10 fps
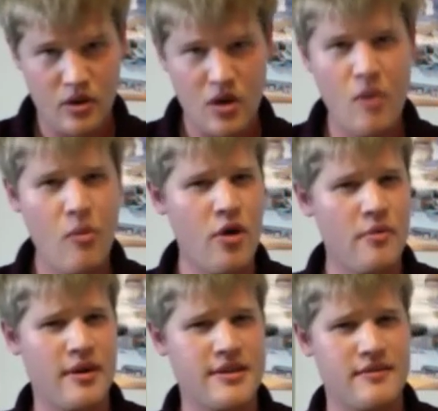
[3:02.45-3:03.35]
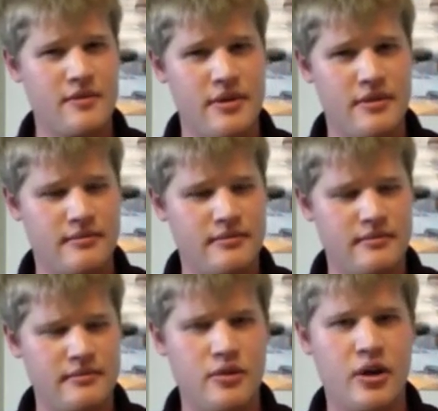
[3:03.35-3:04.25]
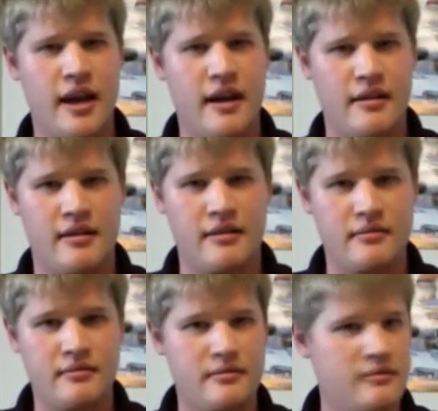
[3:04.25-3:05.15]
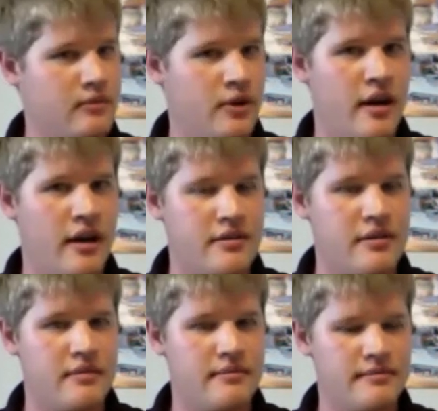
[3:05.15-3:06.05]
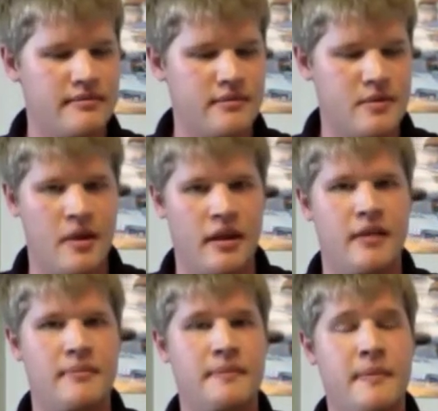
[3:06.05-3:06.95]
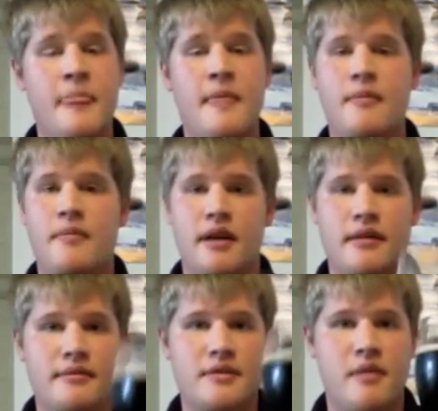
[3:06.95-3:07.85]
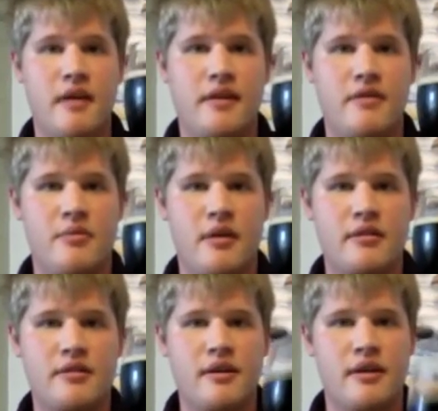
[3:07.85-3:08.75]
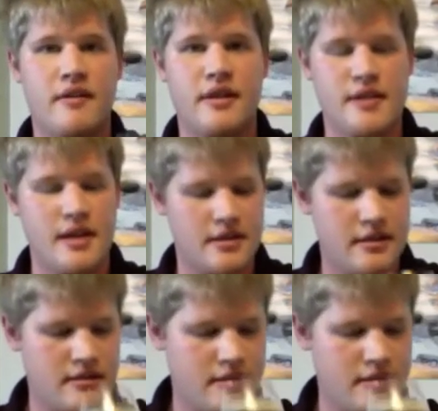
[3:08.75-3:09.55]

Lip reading: More impressive when you look at it than when you're actually smelling it. But it's my favorite part. Let's go ahead and give it a taste.